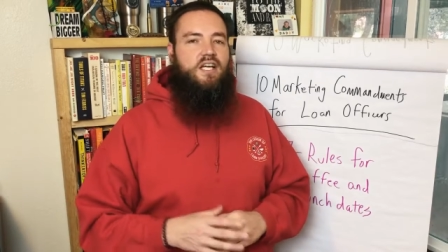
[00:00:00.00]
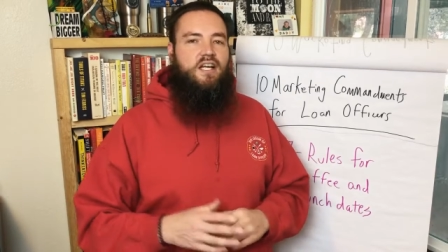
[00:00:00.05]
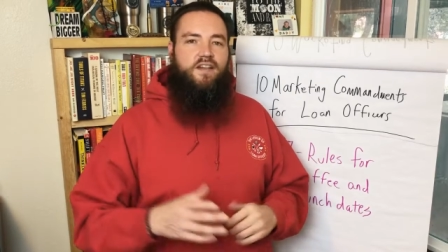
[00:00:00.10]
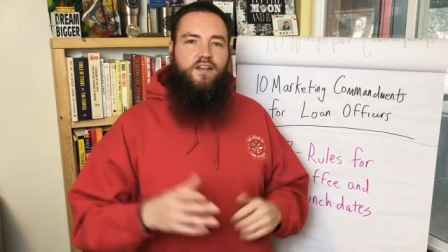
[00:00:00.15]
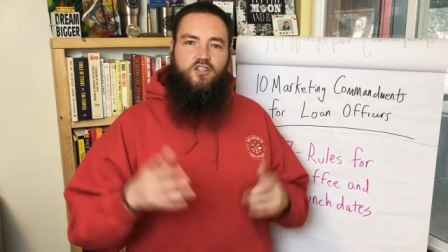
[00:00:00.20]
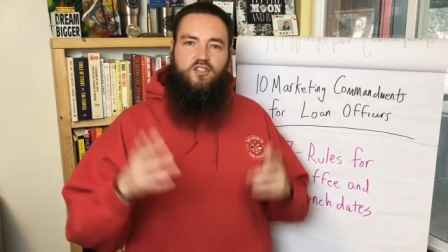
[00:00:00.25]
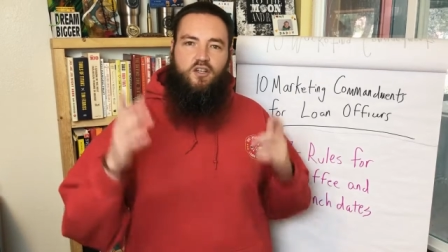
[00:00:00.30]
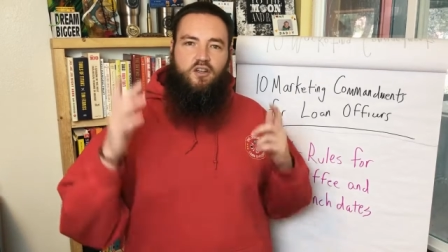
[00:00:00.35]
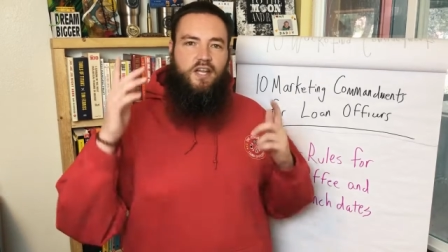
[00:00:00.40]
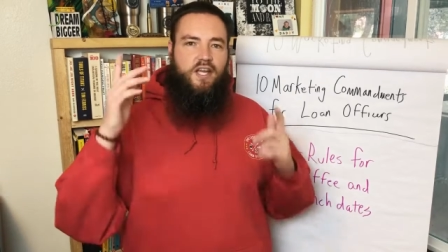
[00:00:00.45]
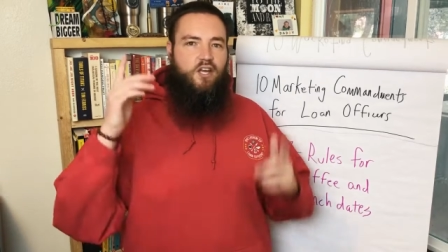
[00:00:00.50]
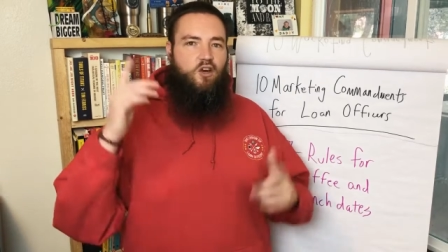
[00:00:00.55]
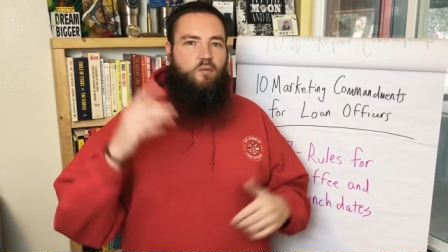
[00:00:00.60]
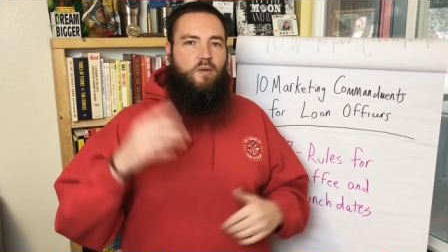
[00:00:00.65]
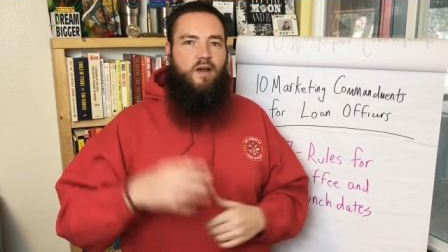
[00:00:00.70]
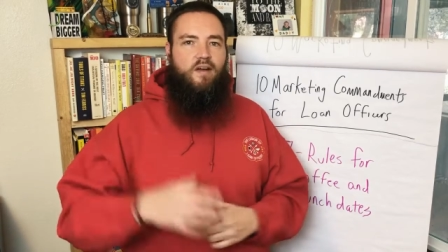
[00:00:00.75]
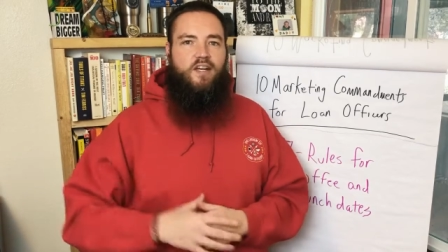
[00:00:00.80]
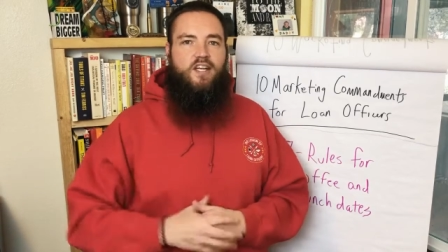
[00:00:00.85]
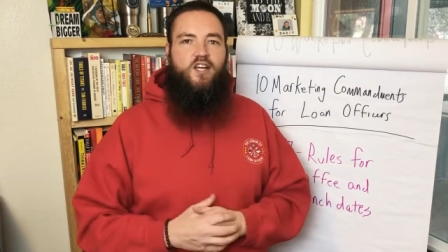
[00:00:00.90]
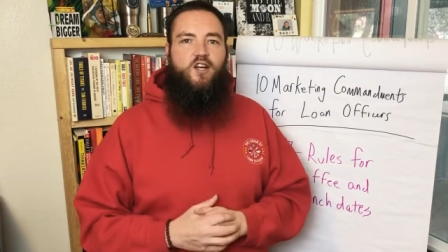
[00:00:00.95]
there's a link
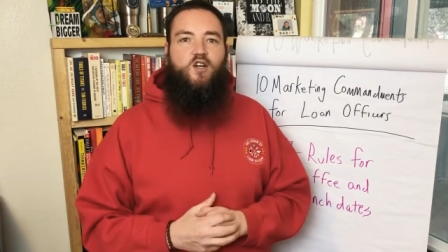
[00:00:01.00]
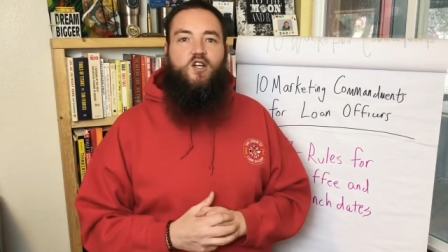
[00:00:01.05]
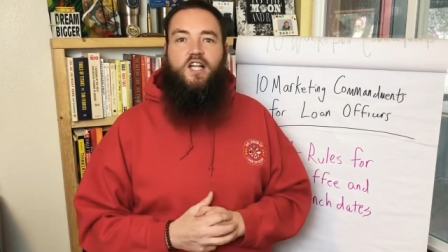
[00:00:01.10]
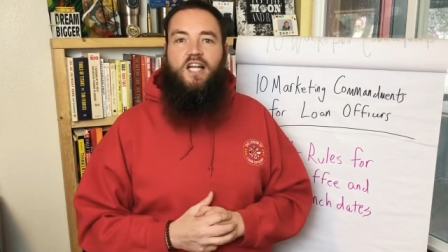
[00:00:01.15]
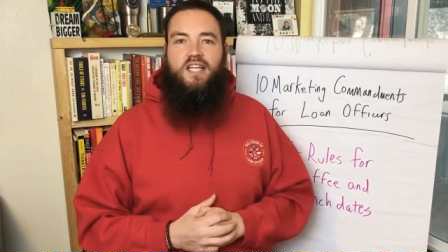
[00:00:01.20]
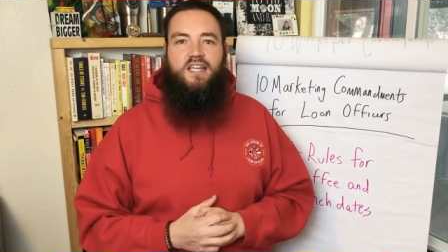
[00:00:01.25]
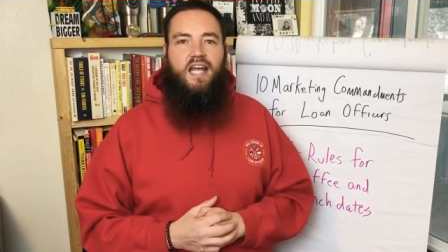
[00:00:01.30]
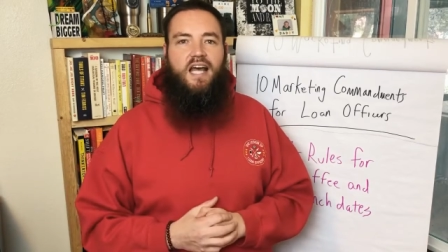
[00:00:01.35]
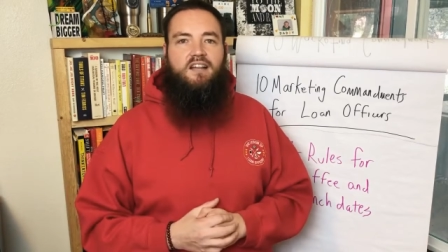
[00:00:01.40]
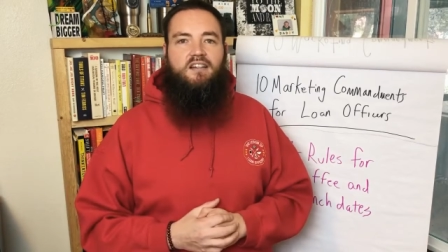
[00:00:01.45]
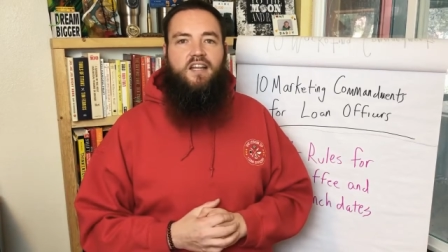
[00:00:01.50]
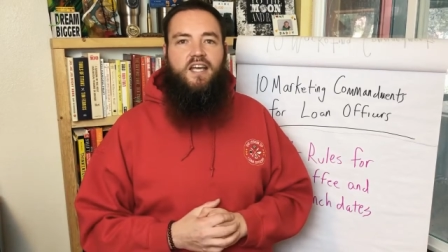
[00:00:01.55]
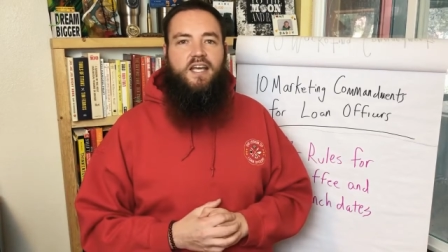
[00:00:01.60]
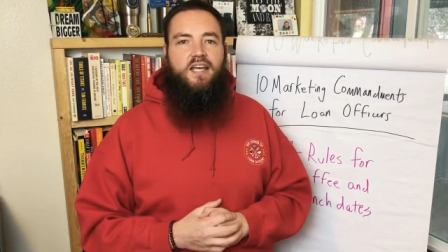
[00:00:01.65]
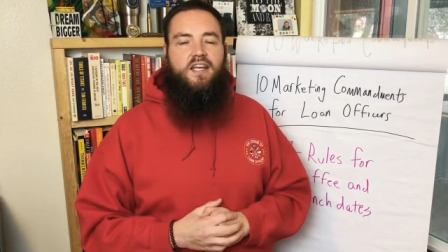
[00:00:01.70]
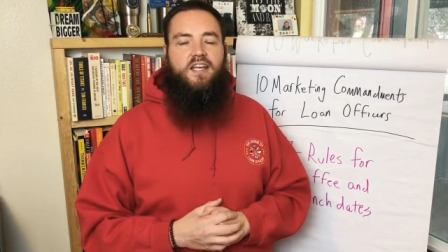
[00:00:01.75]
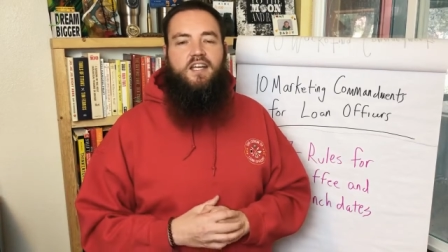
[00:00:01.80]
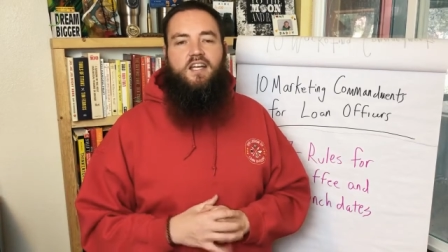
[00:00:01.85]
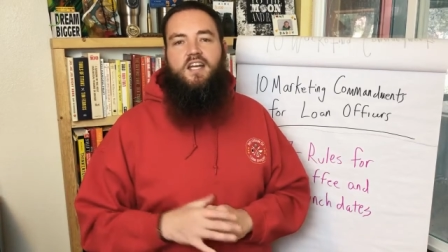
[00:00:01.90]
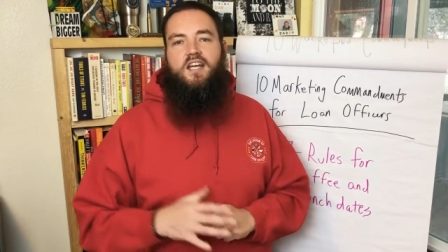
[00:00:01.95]
around here. Click that
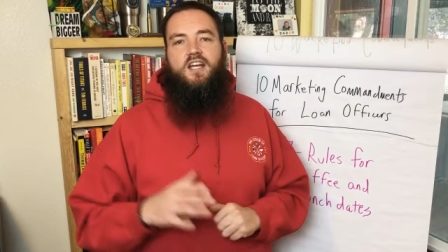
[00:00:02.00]
link.